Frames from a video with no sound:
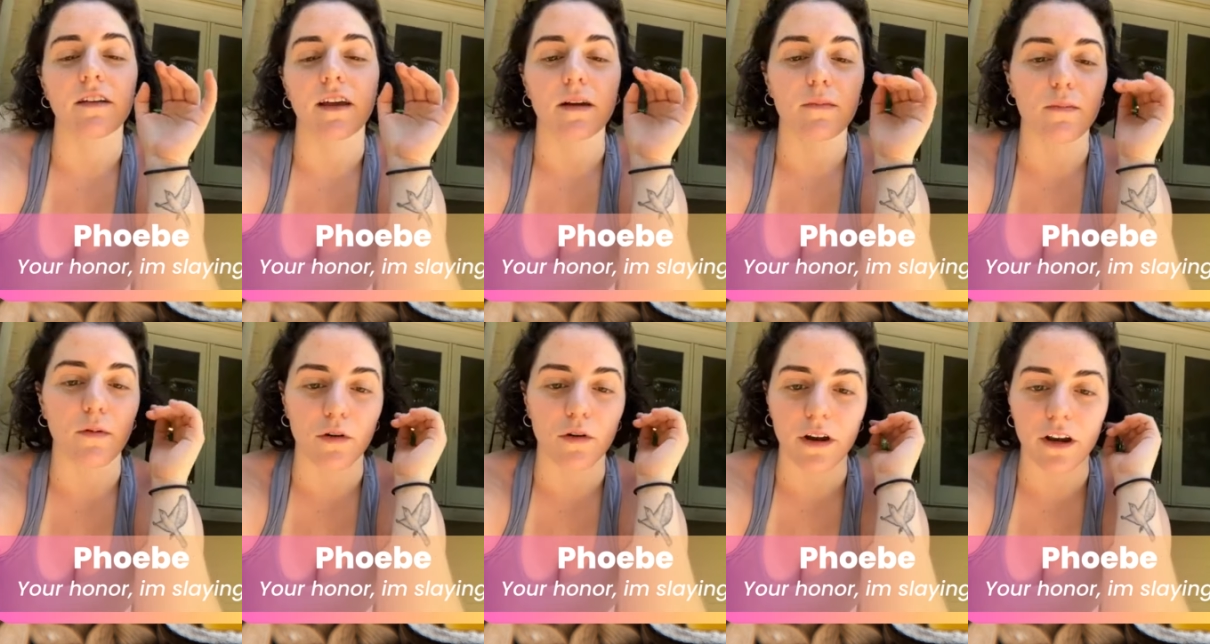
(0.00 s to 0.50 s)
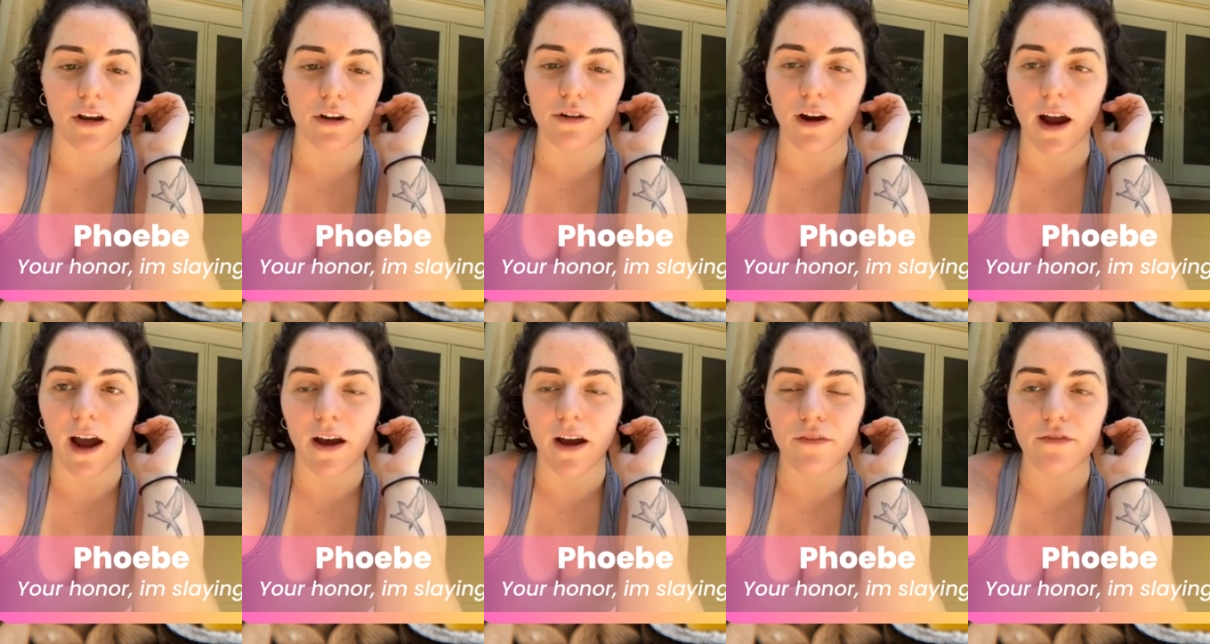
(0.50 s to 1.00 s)
like boring
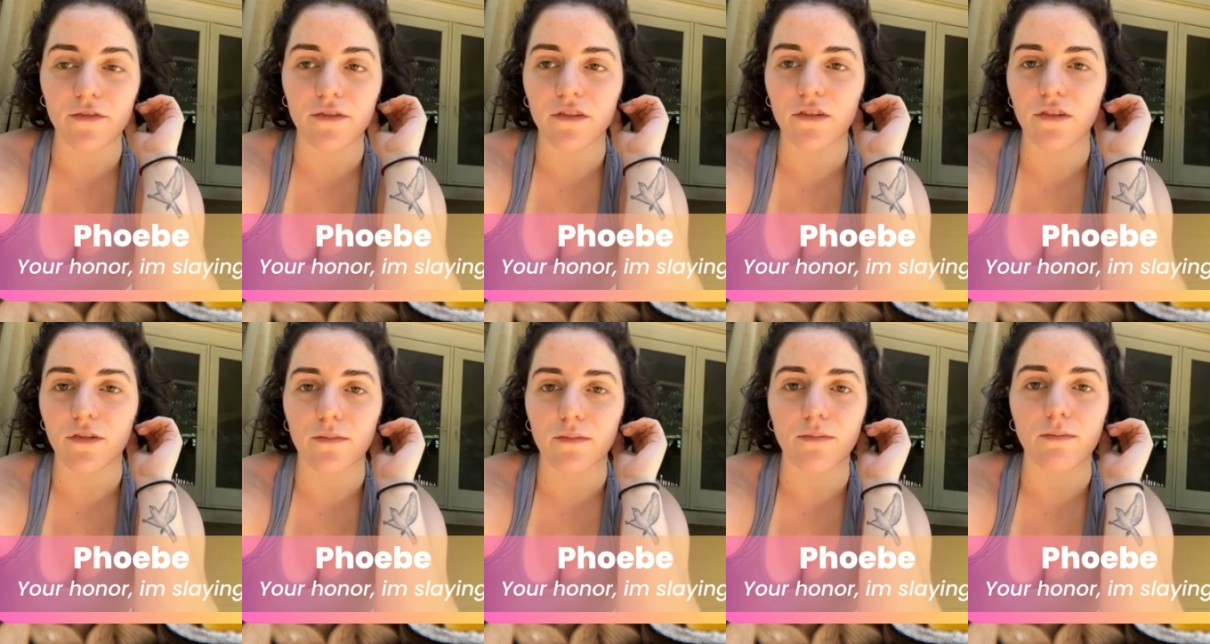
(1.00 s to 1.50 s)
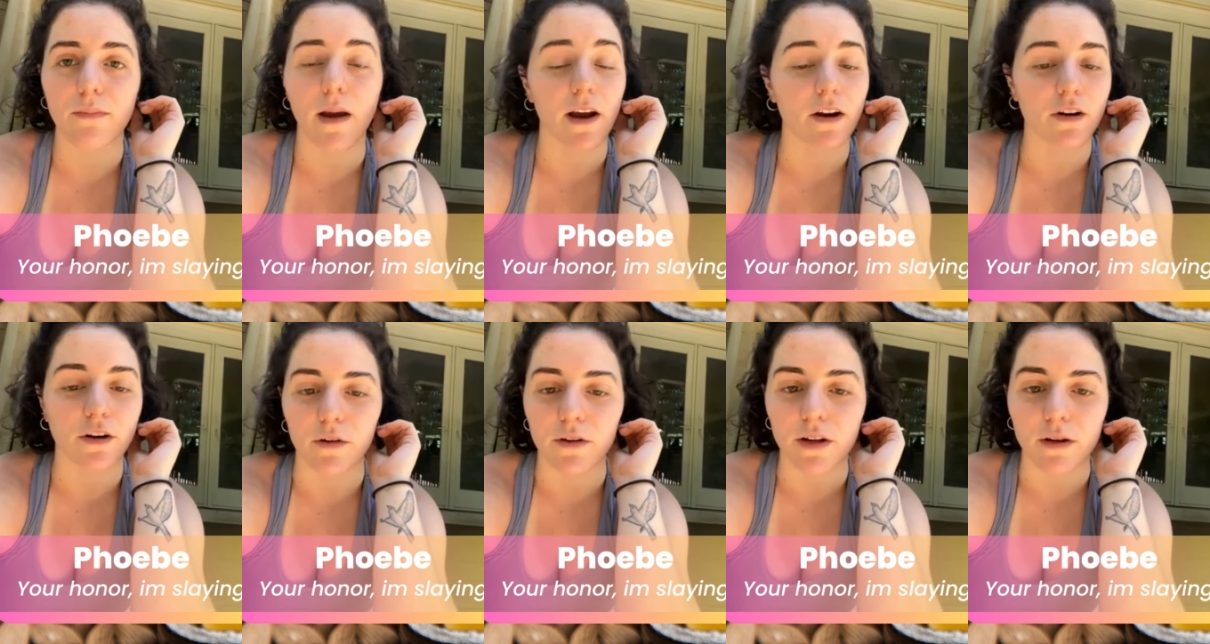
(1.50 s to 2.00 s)
Kraft
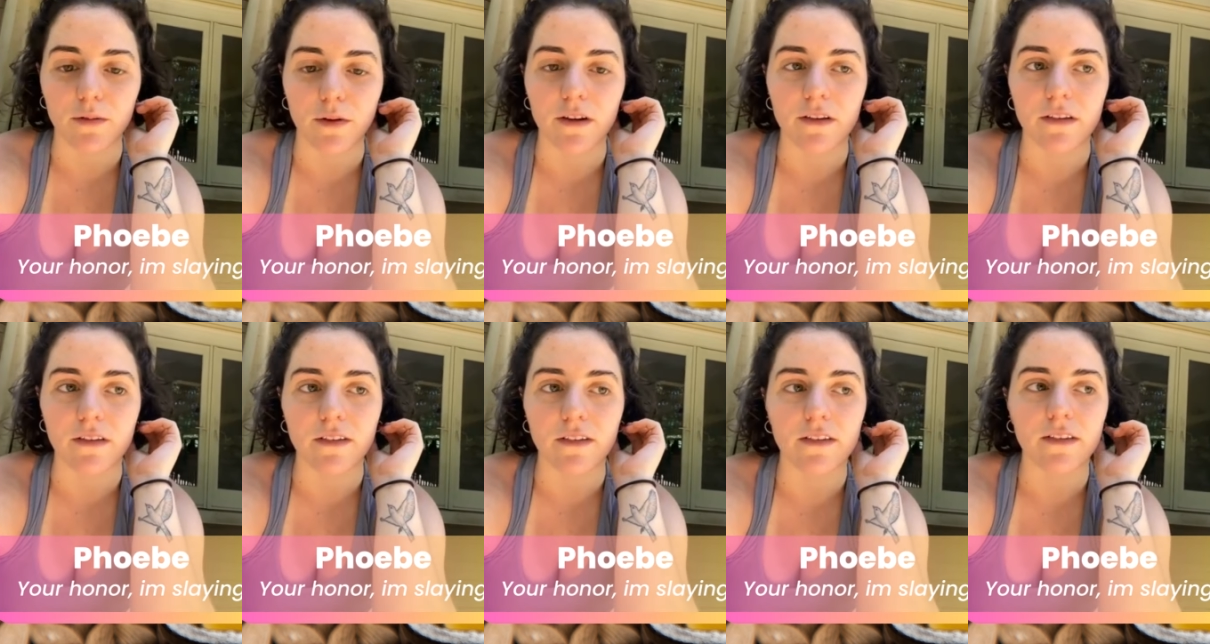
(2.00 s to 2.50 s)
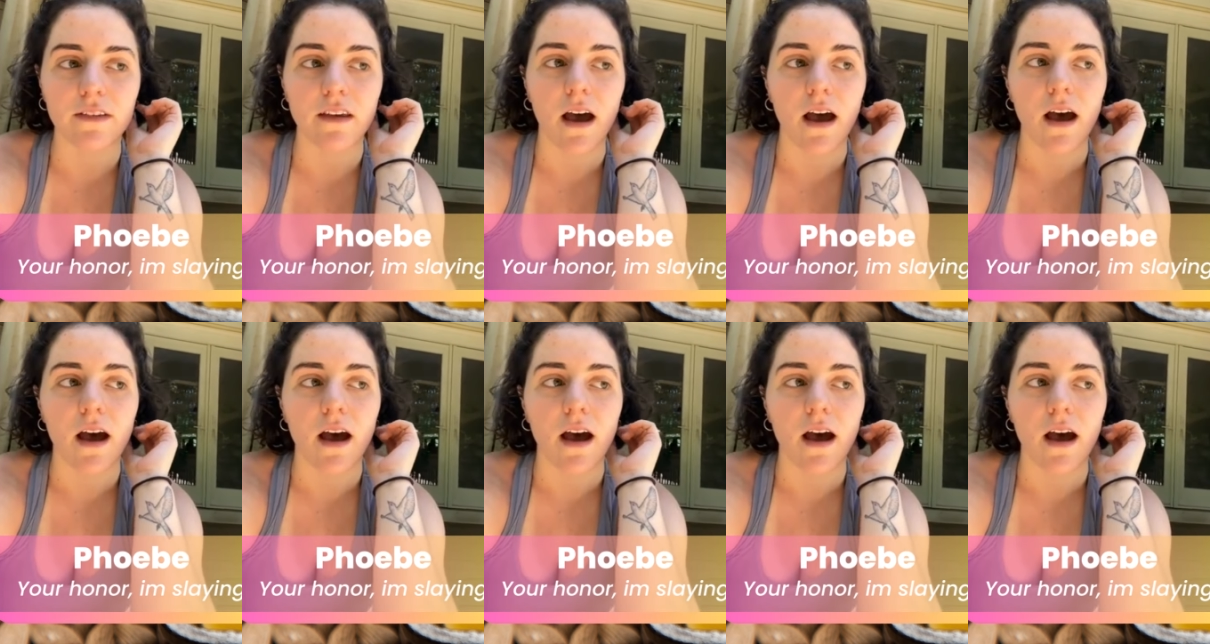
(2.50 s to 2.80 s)
macaroni ones.